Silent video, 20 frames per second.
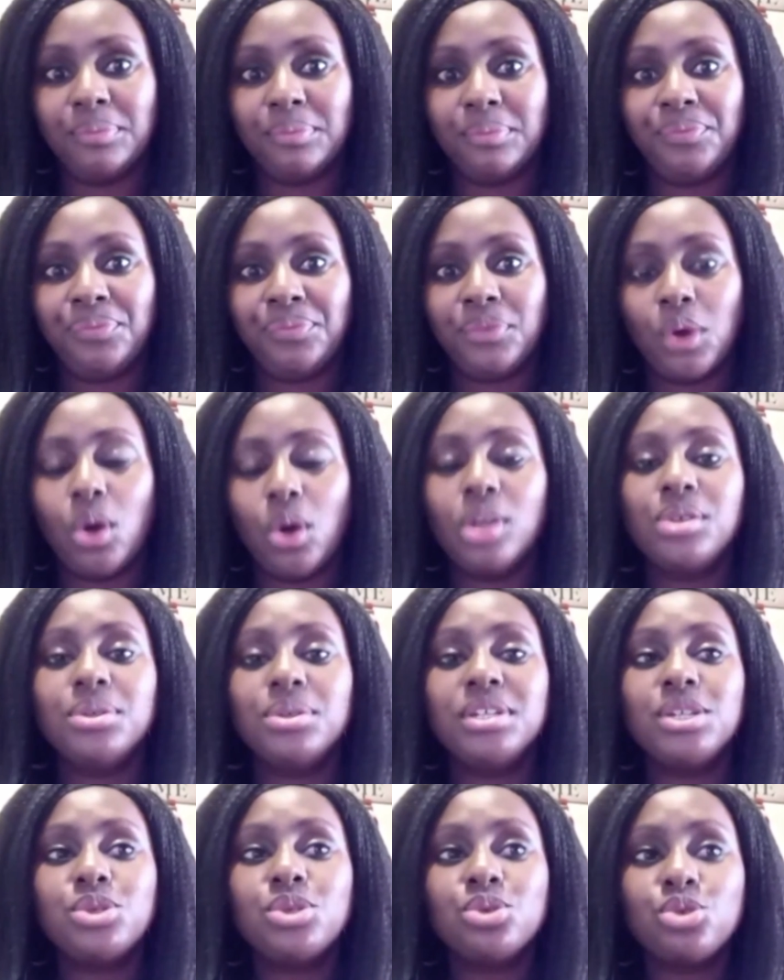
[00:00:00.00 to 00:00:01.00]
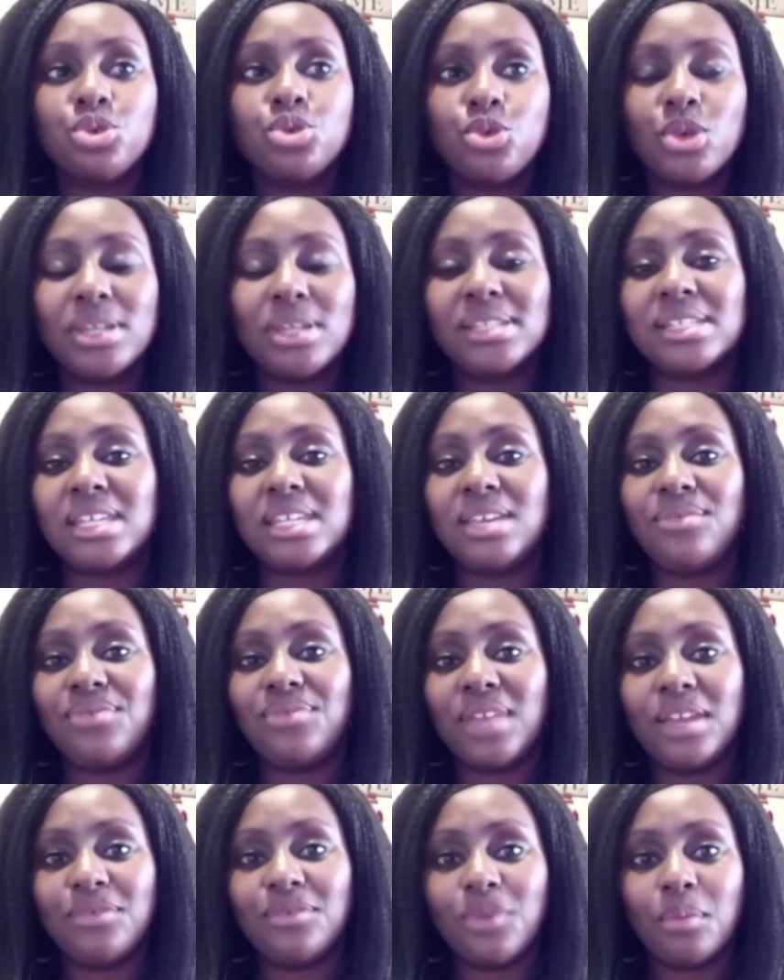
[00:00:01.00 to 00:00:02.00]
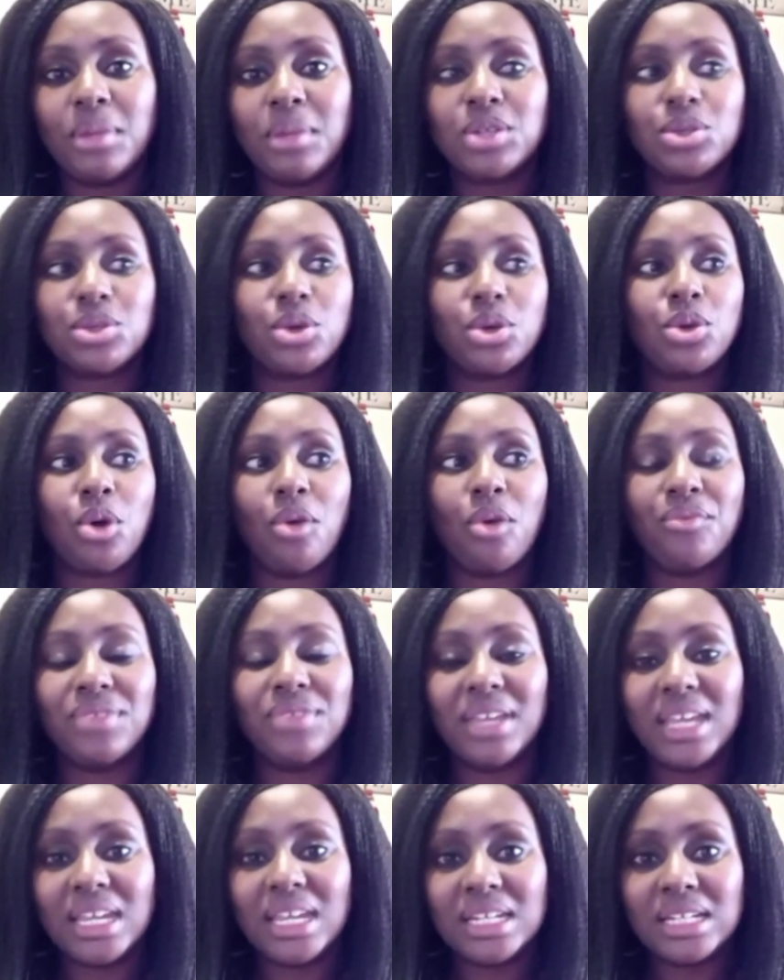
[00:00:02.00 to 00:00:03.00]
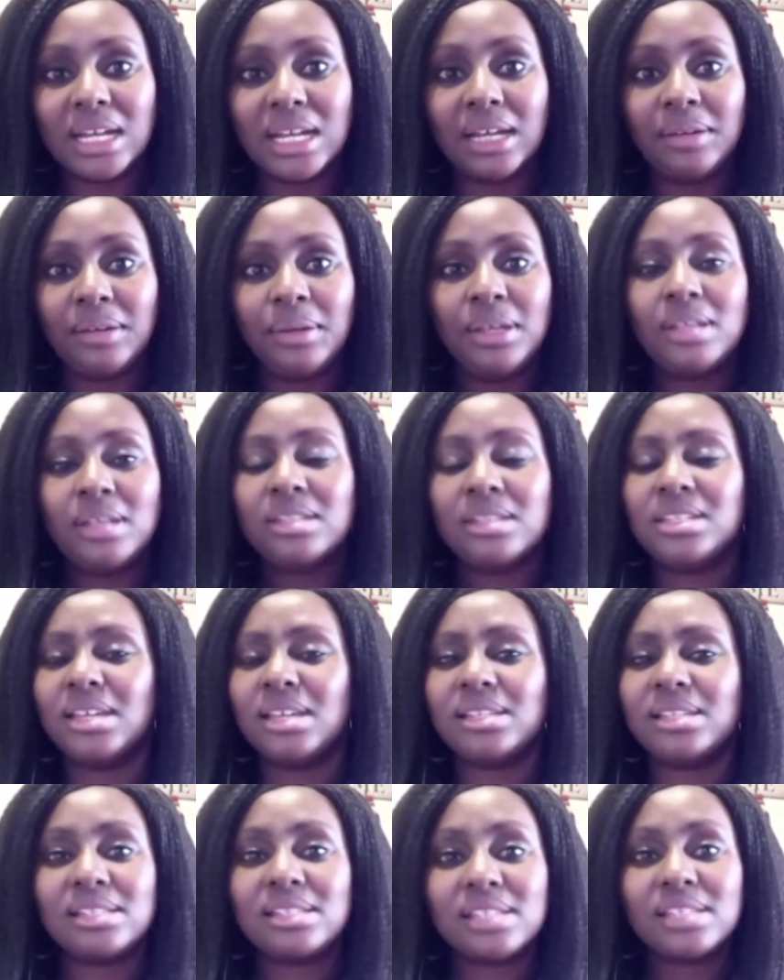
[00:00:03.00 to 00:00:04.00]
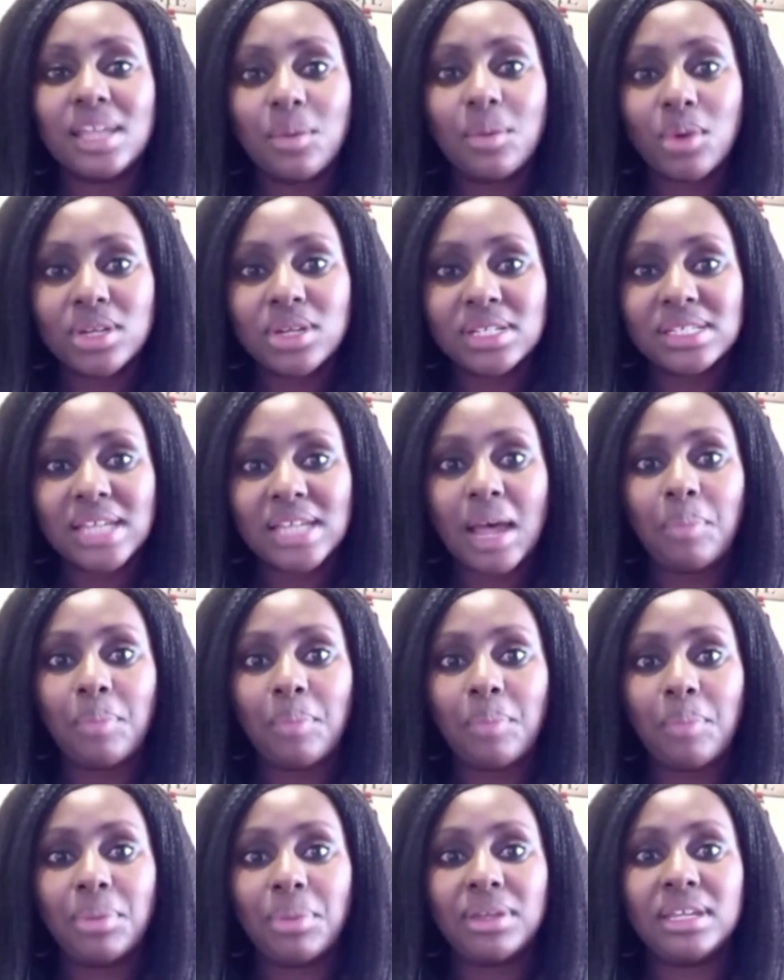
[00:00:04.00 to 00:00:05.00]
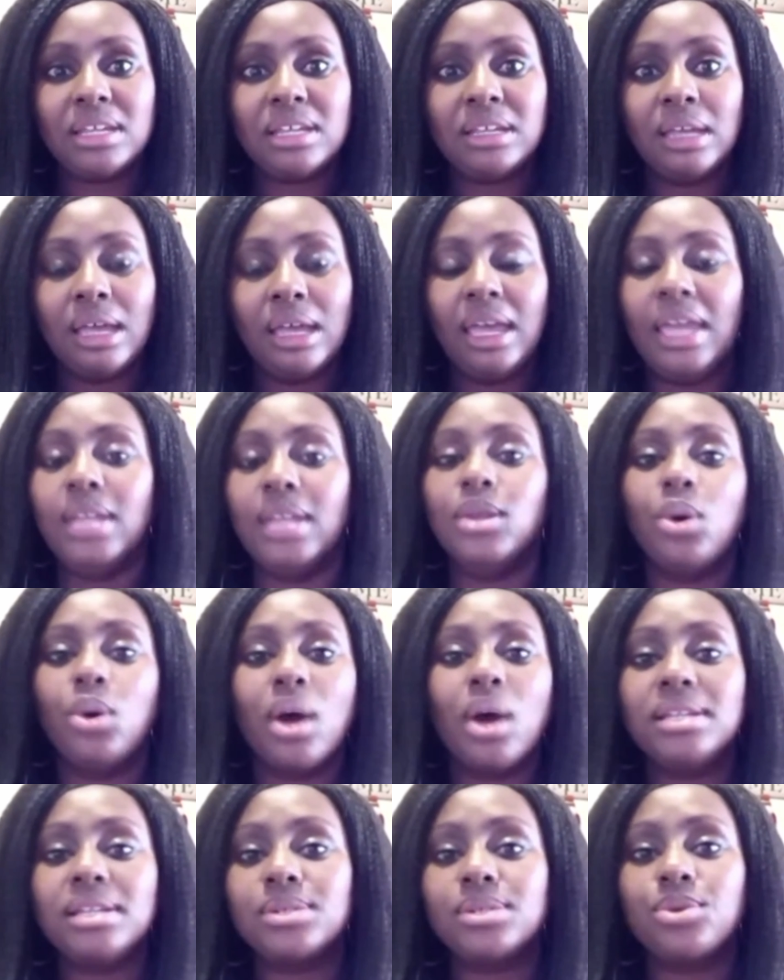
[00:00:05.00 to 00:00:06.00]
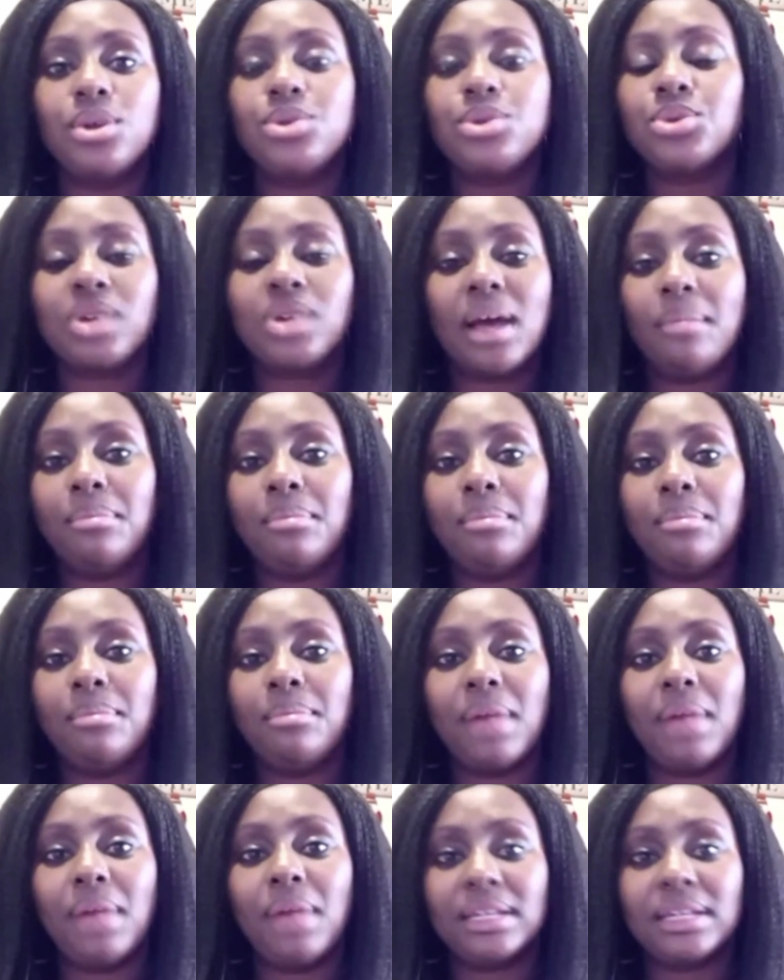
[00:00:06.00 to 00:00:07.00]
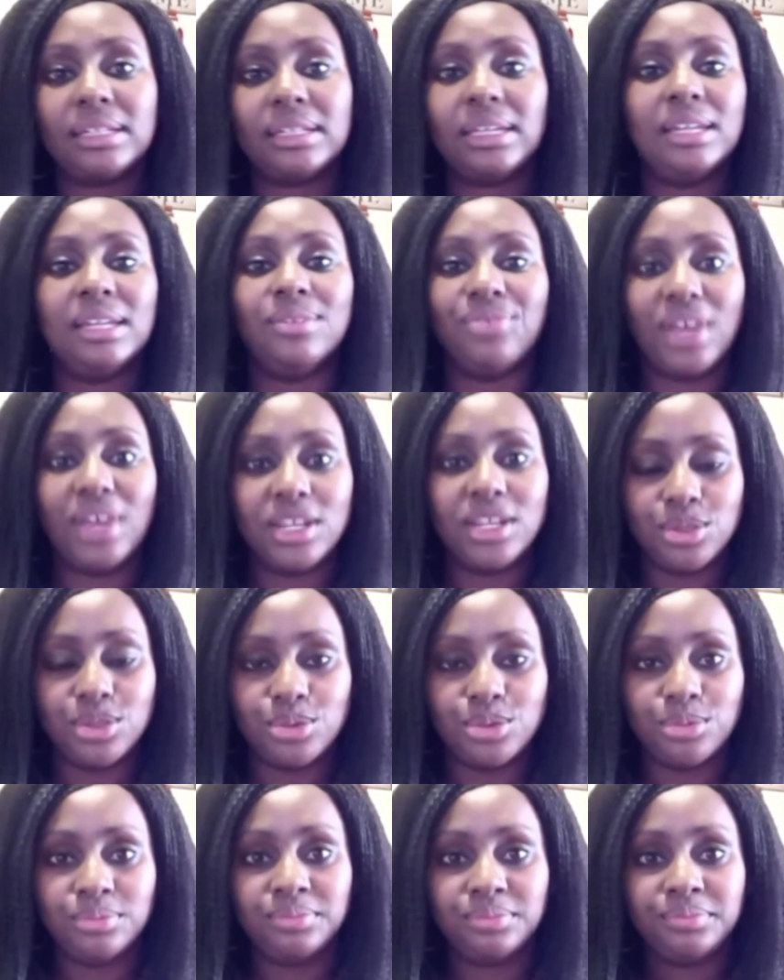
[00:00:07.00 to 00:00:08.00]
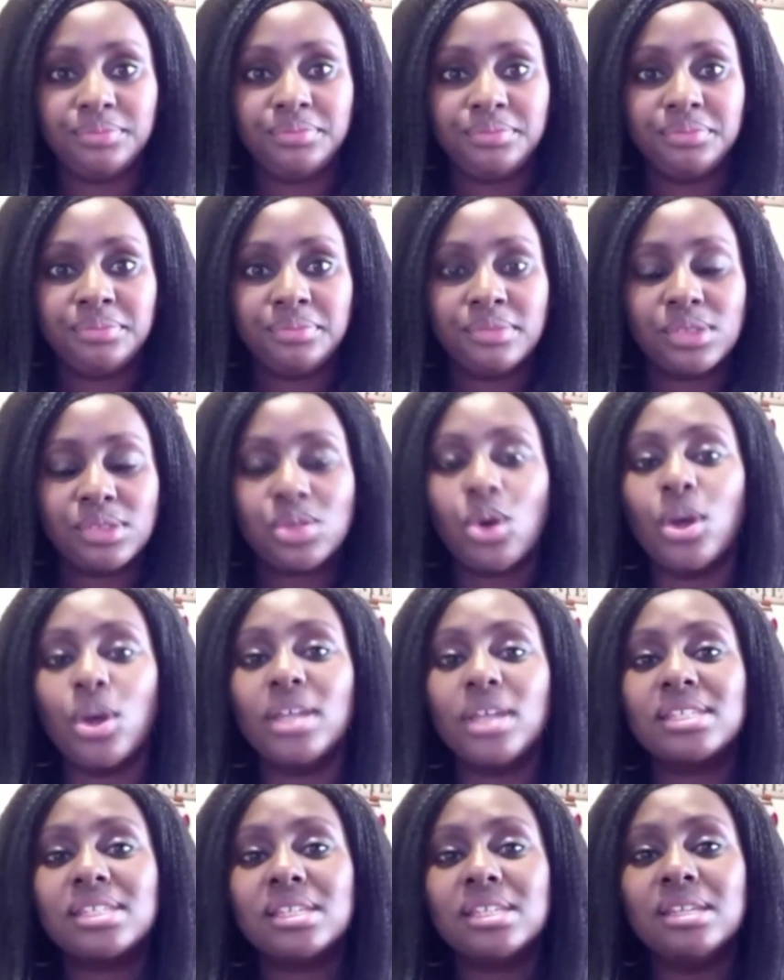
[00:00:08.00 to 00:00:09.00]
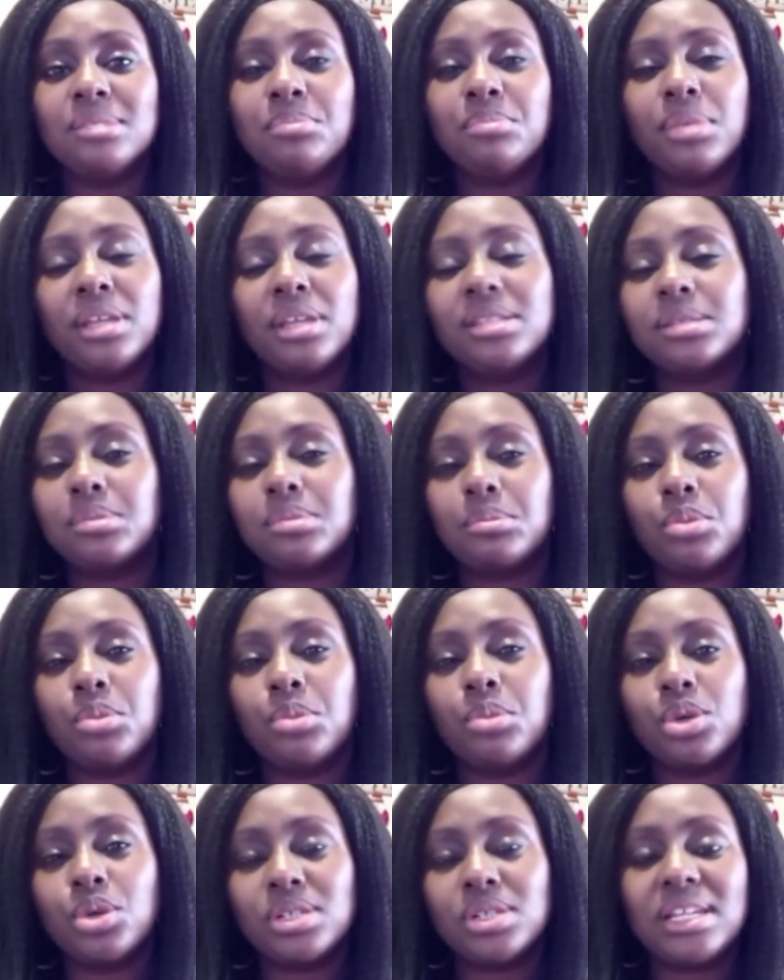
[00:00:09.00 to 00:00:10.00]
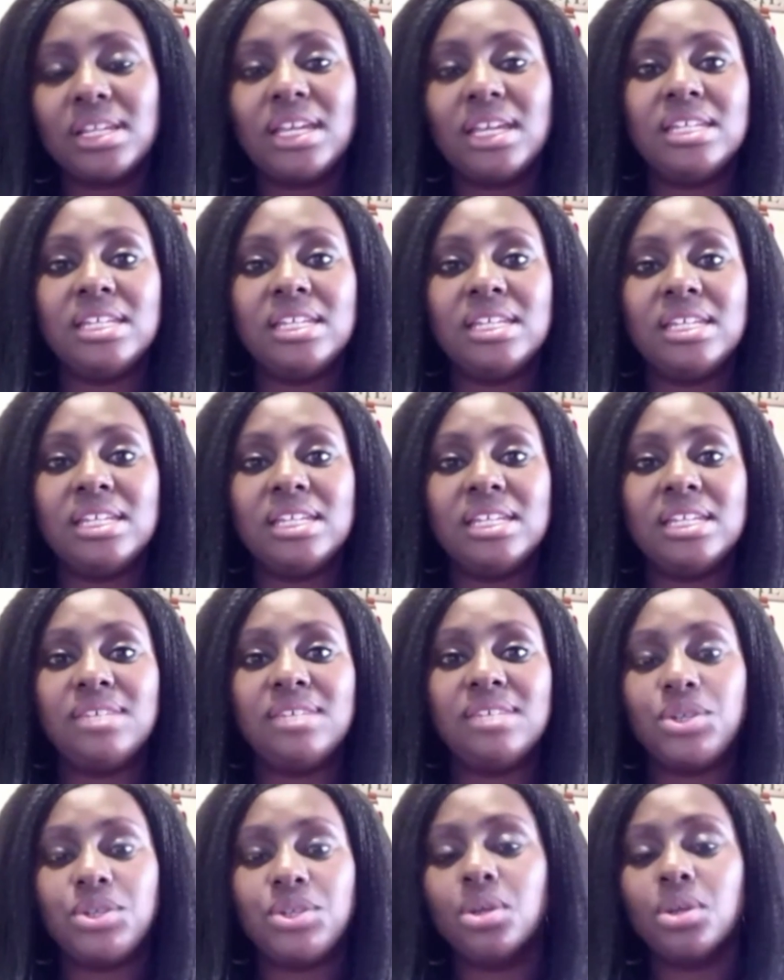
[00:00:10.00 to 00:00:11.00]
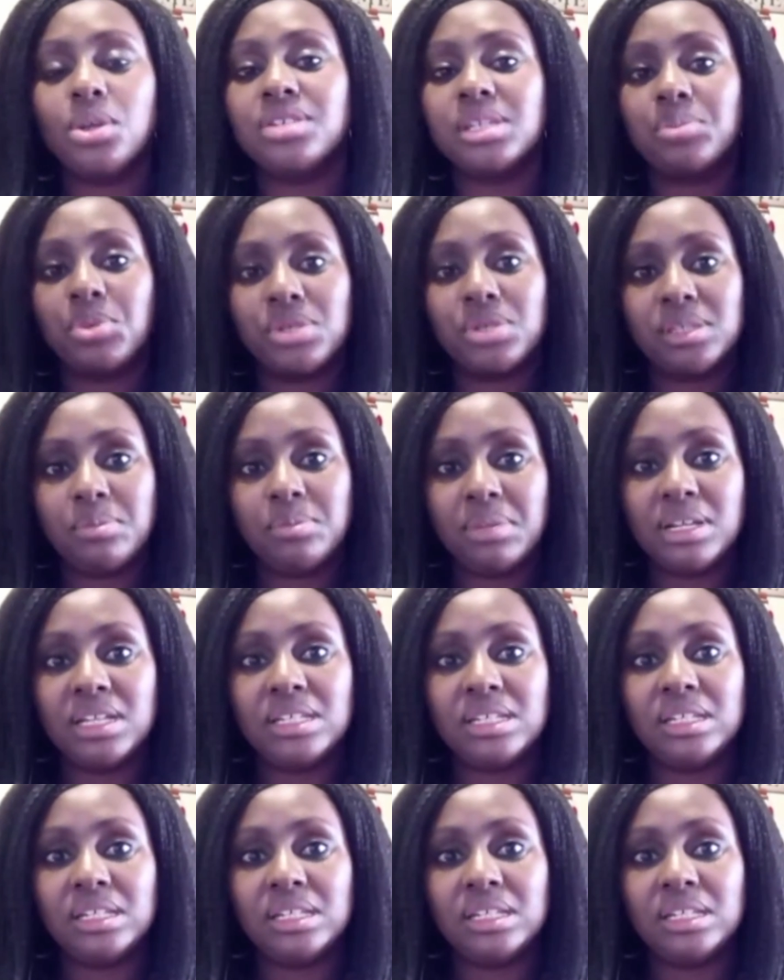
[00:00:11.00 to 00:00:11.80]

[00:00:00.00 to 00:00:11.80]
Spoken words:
All you need to do is give the information of the area, just say what is happening, and no one is going to come back and find you. So it's mostly individual responsibility.